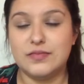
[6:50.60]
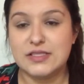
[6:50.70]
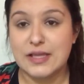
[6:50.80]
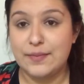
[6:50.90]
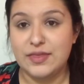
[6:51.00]

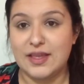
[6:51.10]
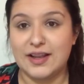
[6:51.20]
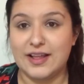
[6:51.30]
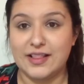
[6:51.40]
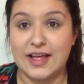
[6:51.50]
something
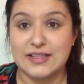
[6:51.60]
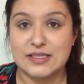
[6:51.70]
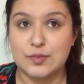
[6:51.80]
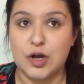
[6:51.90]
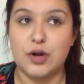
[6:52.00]
like that
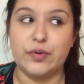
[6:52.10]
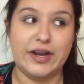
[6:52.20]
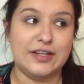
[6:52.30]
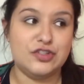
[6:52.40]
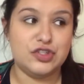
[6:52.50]
small where
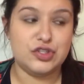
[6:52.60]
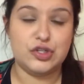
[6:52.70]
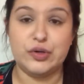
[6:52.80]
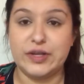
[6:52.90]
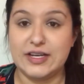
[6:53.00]
I can just
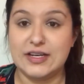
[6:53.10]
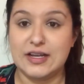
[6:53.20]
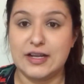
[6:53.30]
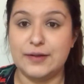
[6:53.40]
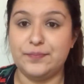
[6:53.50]
throw in
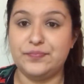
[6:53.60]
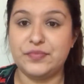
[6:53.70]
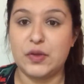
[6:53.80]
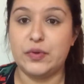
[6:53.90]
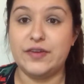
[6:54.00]
um,
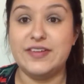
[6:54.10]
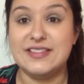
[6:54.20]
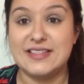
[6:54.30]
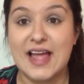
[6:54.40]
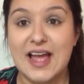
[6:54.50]
one of
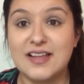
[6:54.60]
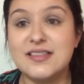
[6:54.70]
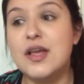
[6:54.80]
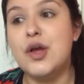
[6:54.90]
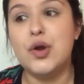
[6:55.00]
his
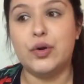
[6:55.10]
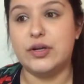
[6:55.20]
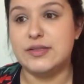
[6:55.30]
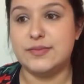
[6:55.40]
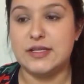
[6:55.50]
snacks
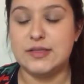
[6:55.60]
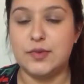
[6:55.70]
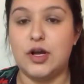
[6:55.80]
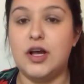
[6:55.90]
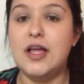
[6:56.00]
or something
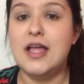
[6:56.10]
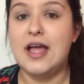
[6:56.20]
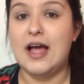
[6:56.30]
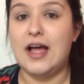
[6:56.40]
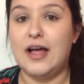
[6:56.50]
small.
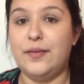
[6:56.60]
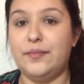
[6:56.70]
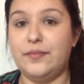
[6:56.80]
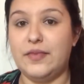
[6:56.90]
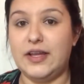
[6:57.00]

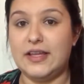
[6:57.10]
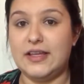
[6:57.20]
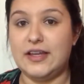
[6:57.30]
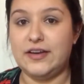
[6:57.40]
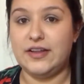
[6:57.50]
Um, I
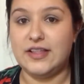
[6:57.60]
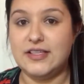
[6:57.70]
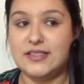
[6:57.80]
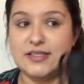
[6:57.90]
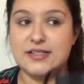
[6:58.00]
can carry
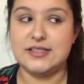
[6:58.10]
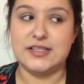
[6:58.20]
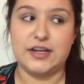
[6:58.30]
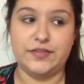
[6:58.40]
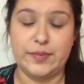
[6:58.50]
this
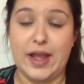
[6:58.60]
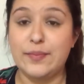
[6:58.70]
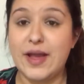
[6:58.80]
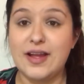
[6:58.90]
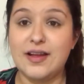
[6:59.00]
instead of the
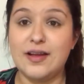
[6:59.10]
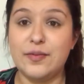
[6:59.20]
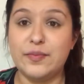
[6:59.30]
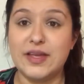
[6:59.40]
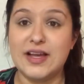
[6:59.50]
backpack
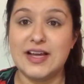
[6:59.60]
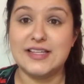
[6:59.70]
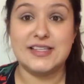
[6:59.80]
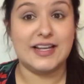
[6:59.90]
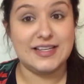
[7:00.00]

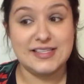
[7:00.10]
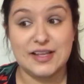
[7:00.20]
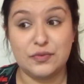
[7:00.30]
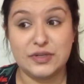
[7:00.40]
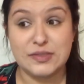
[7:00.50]
because like I
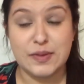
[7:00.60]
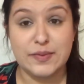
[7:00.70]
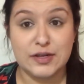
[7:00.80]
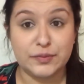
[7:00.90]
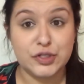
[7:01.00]
said, once
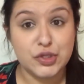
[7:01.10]
baby number